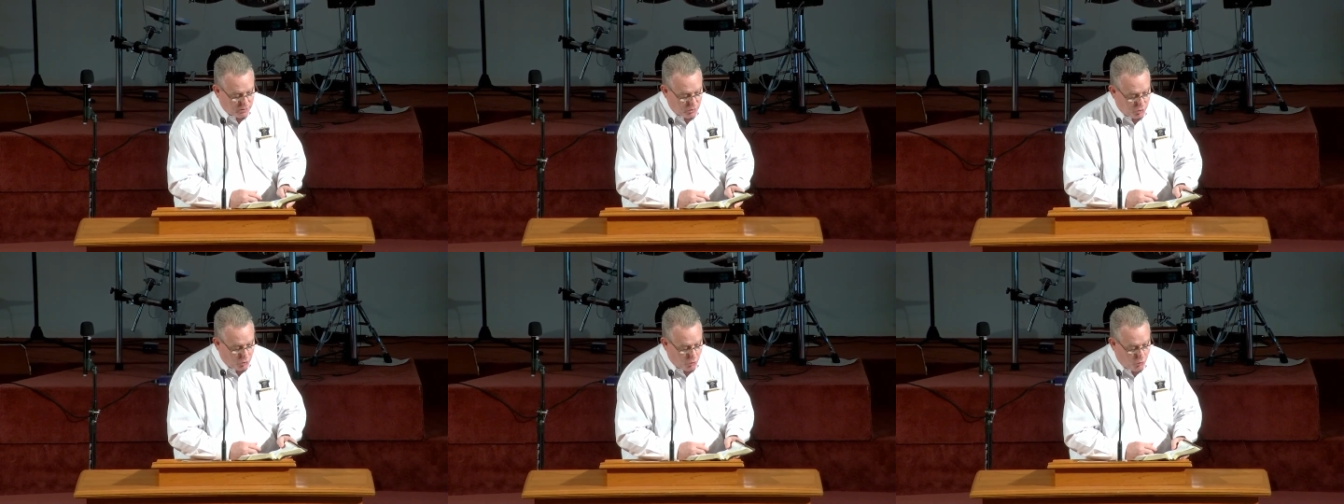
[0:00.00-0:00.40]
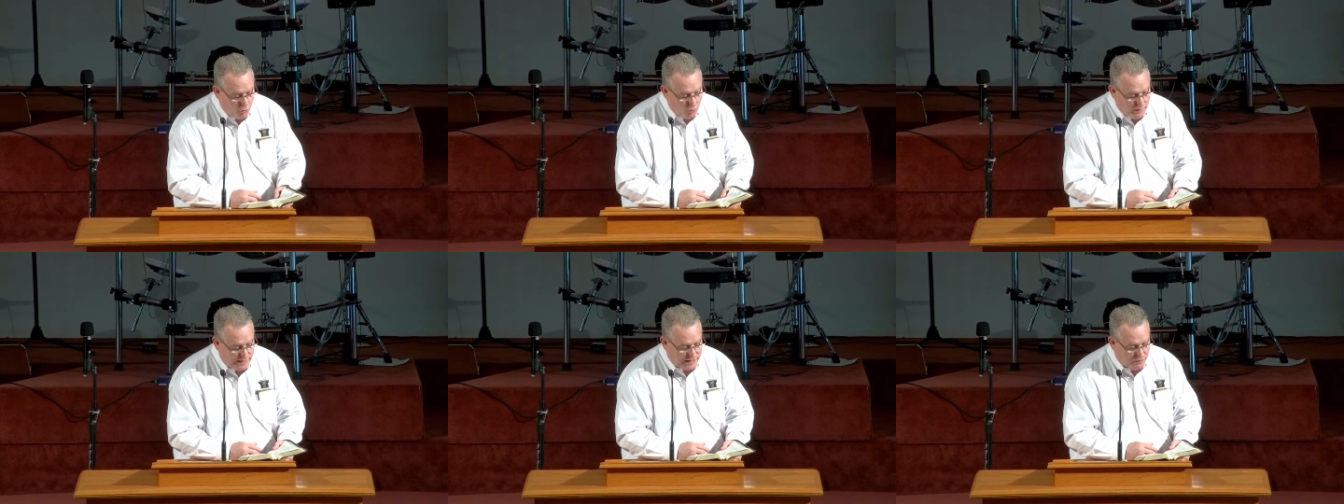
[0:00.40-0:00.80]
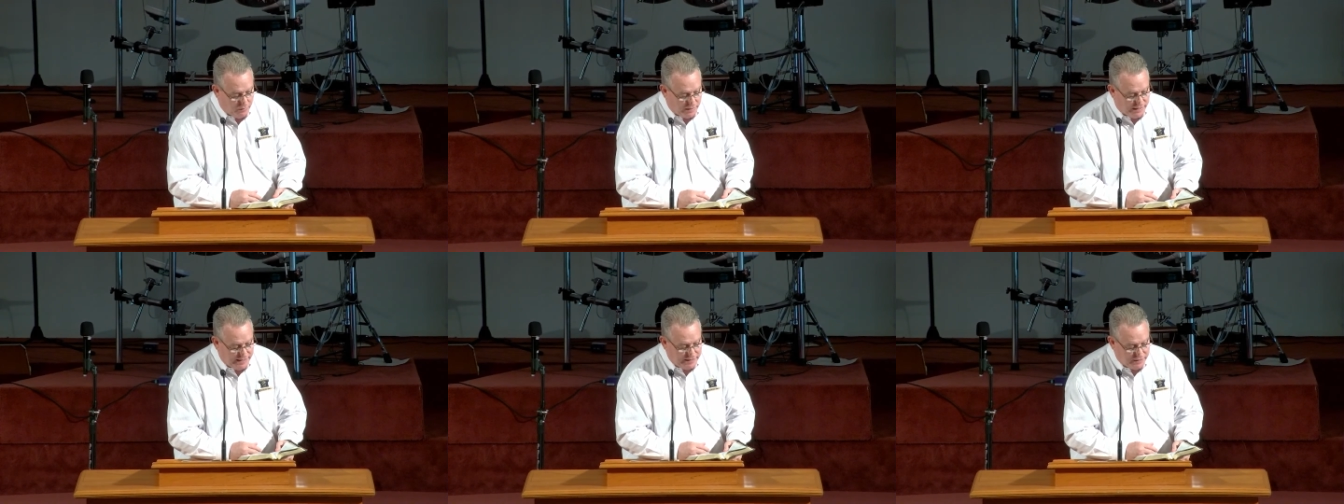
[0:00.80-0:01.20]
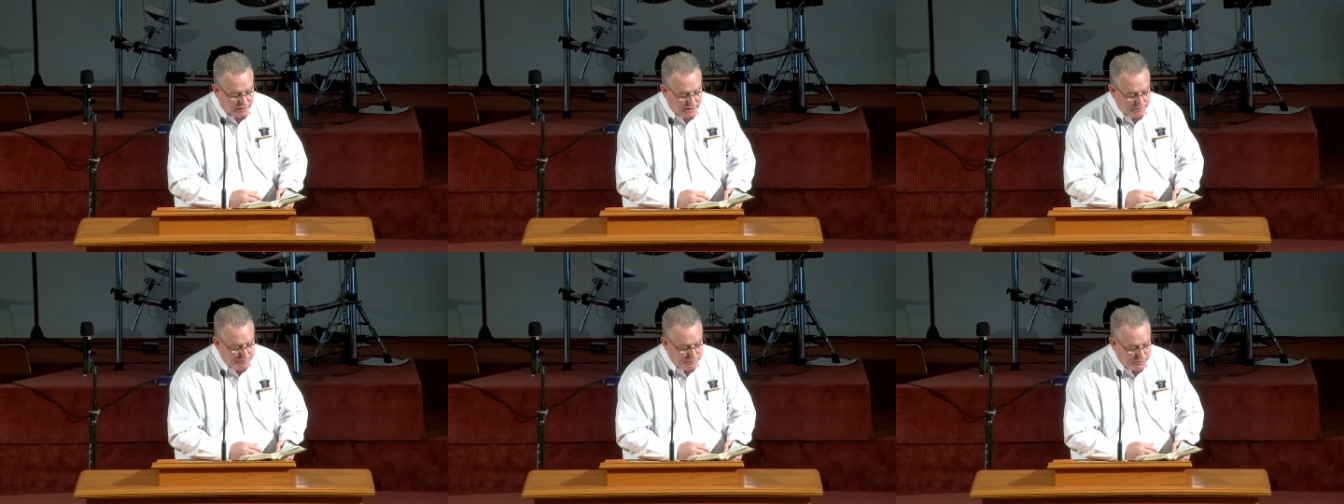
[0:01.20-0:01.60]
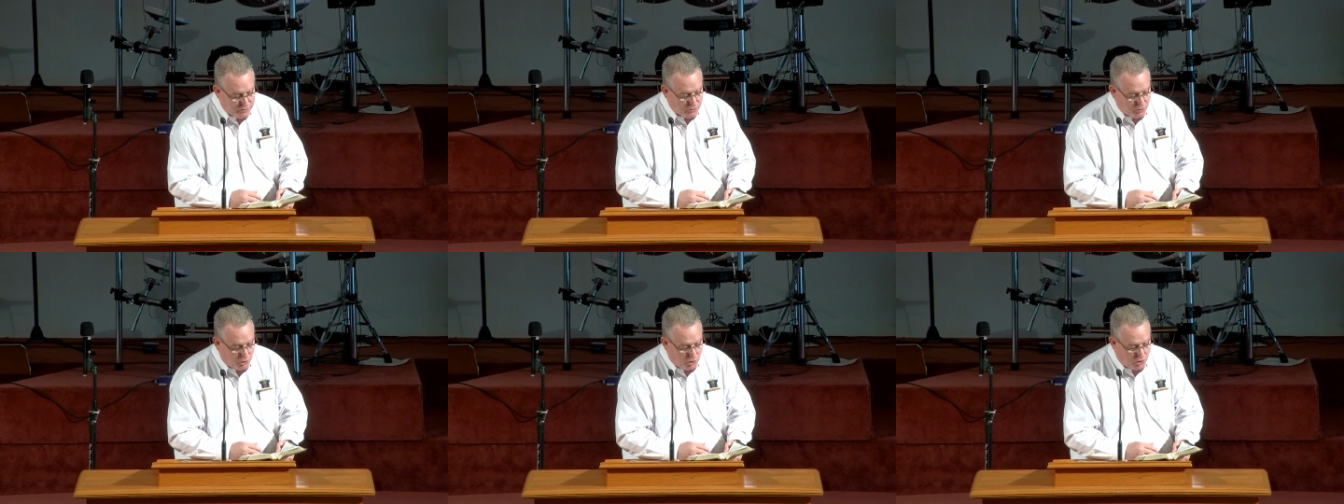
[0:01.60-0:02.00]
Oh, how I love
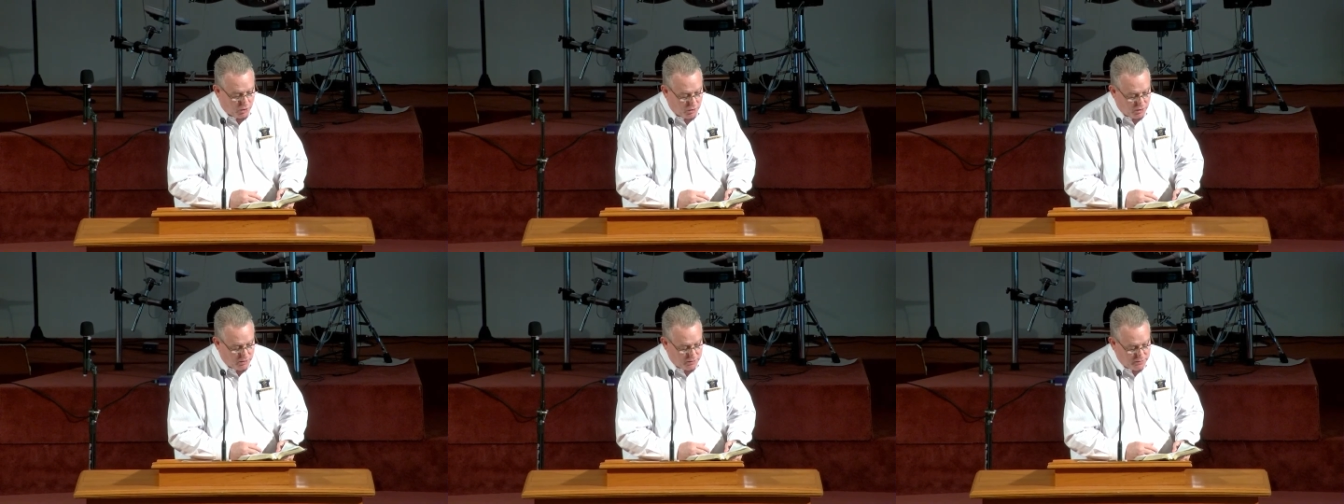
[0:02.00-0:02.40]
your law!